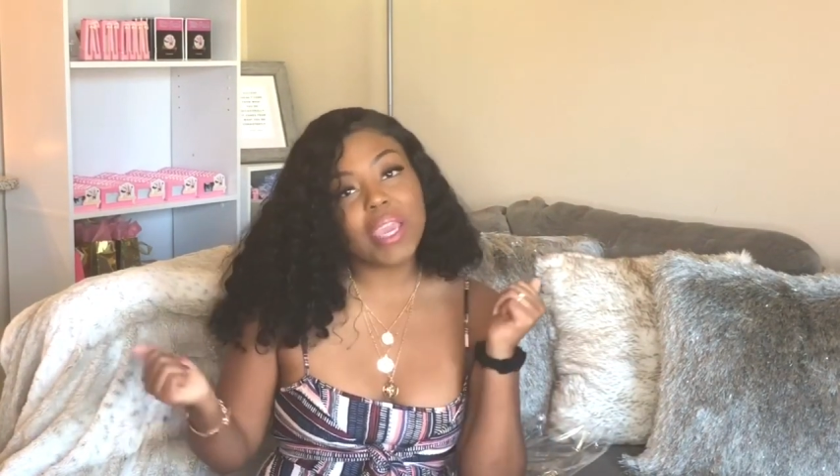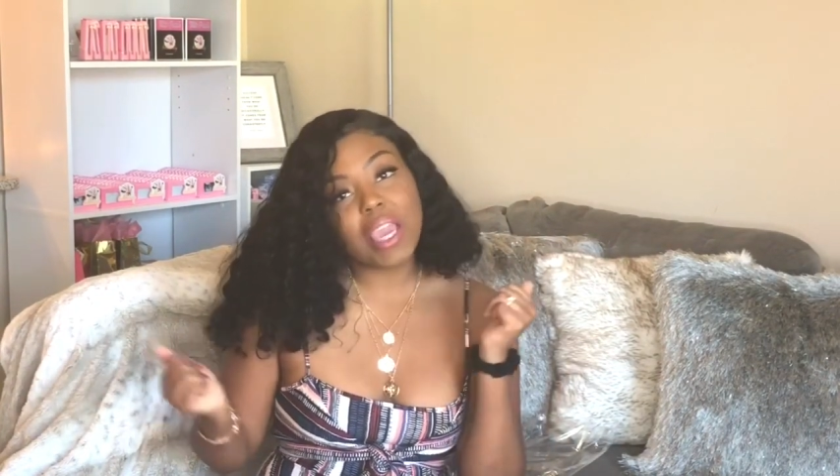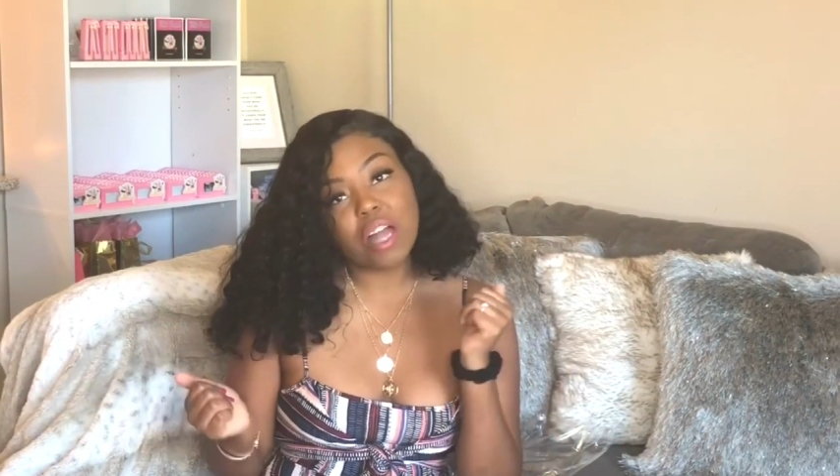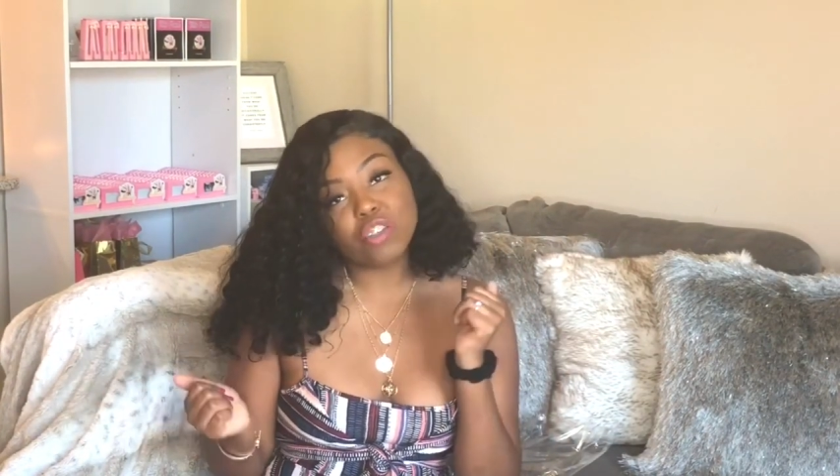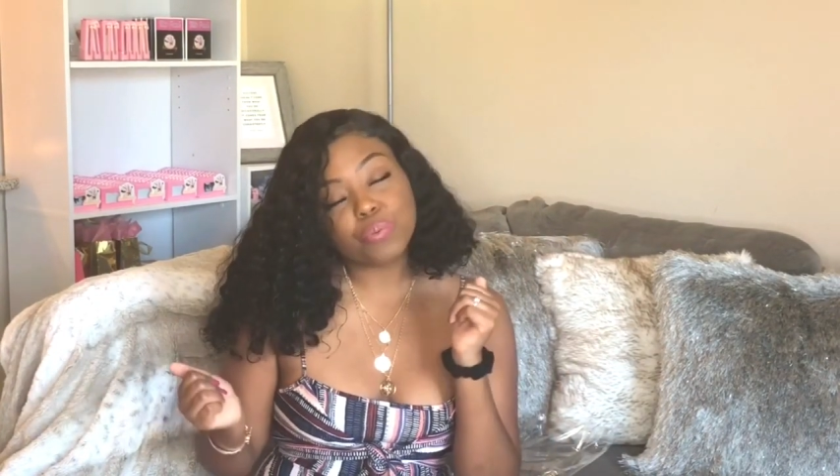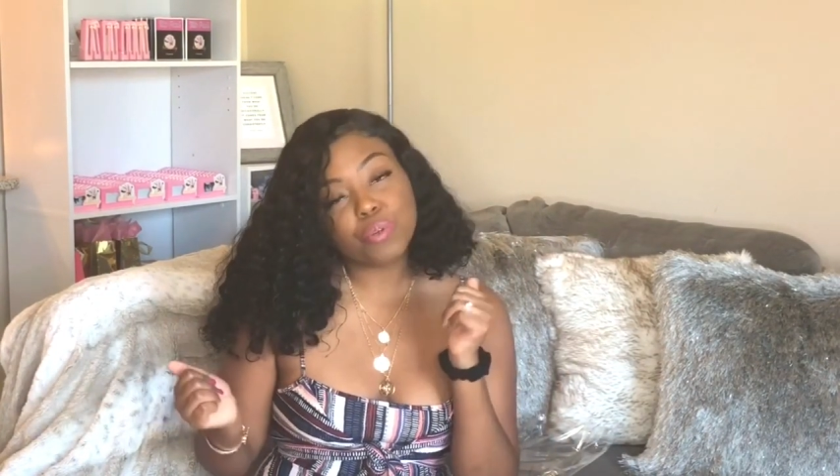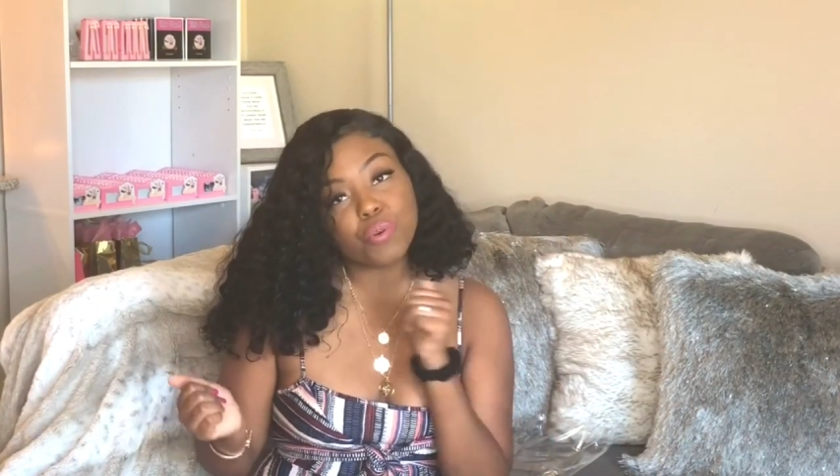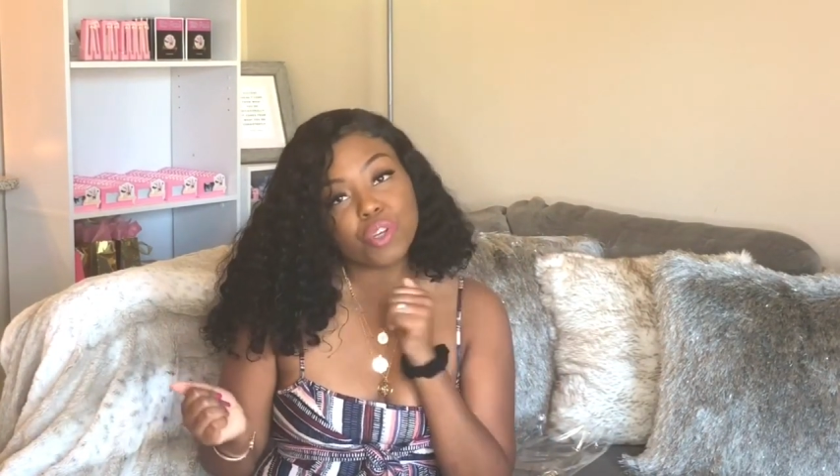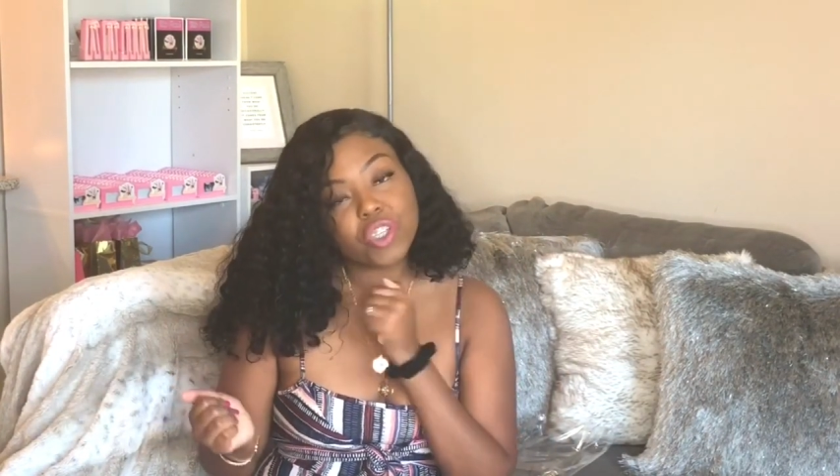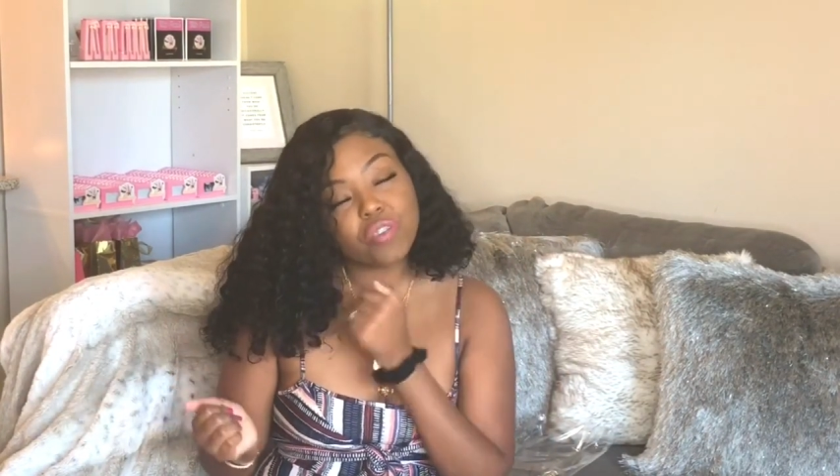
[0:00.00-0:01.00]
I make
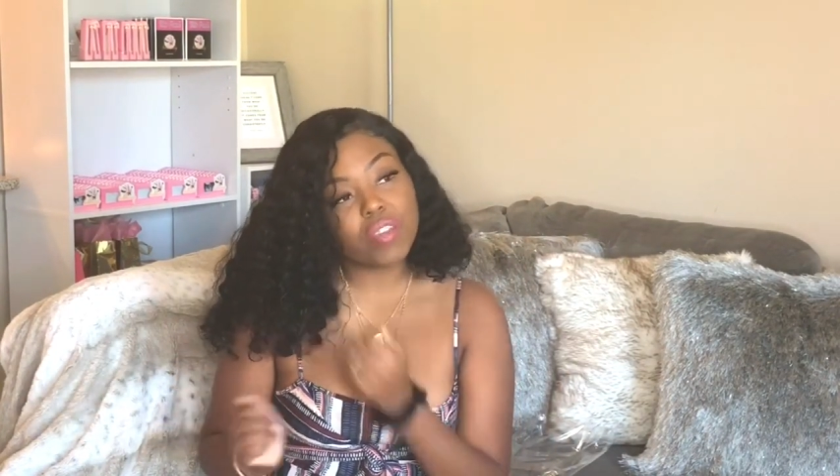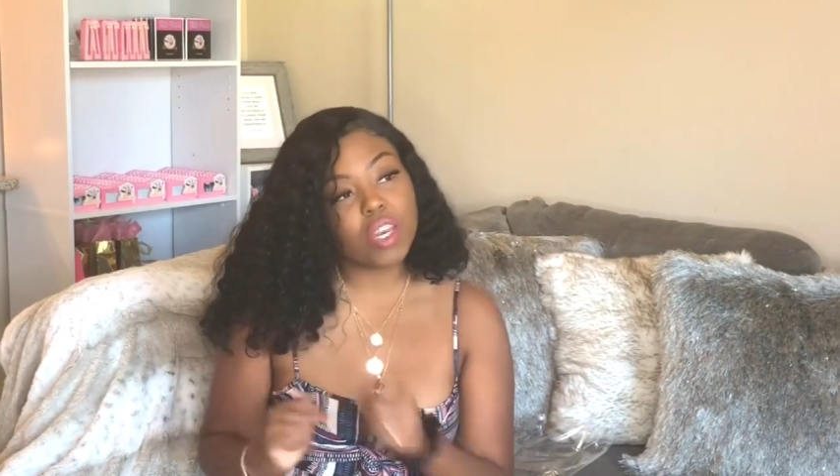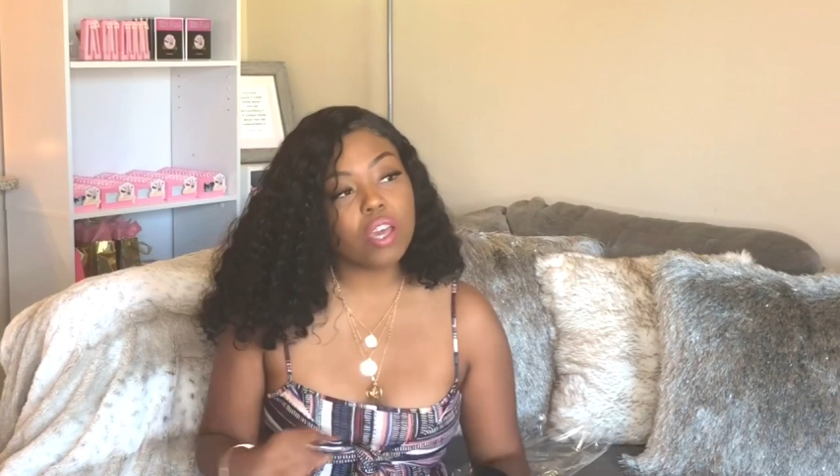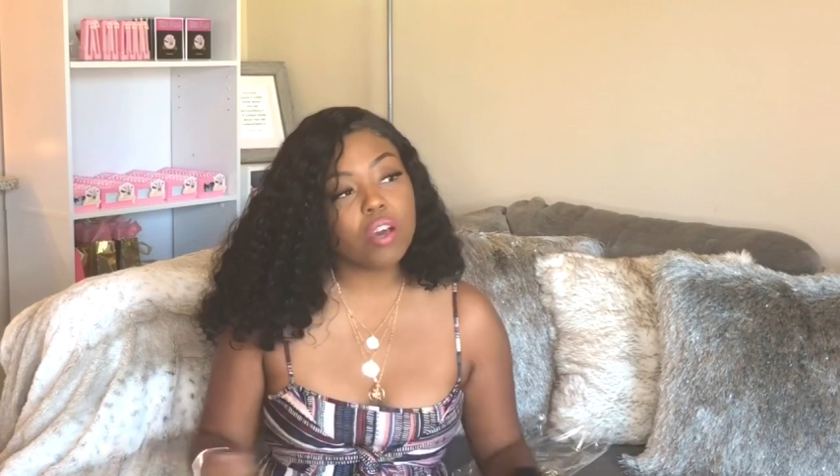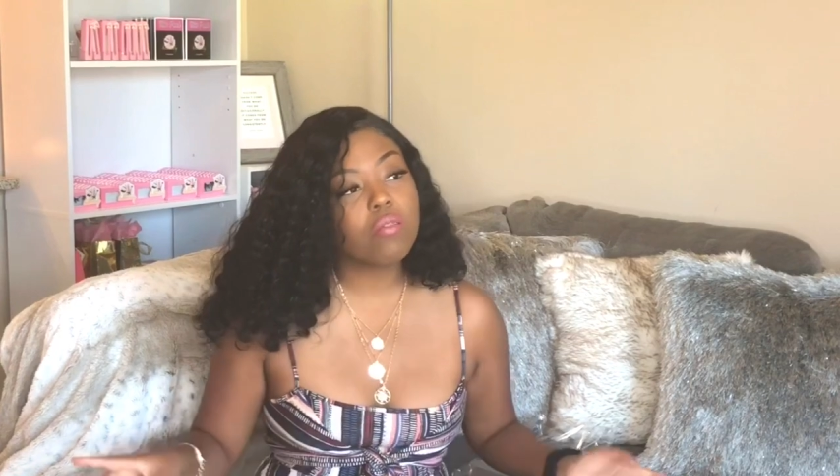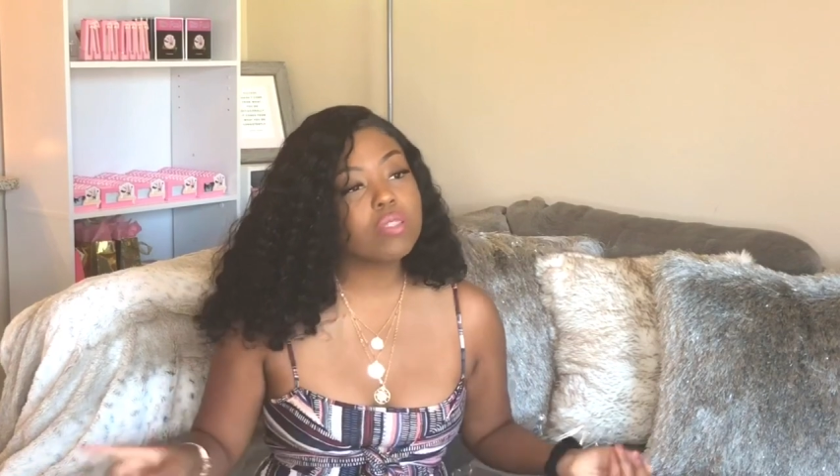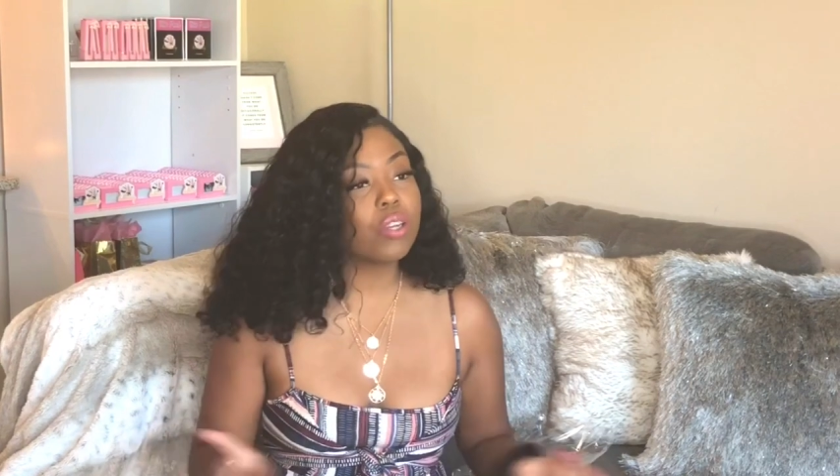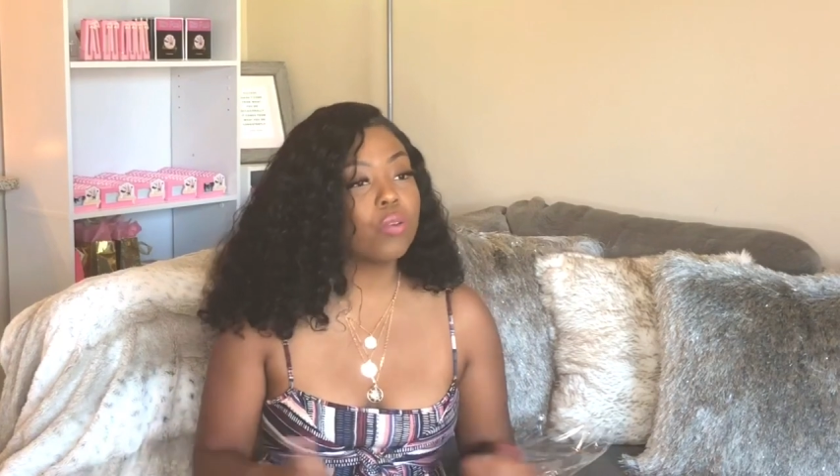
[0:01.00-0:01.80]
entrepreneurship videos,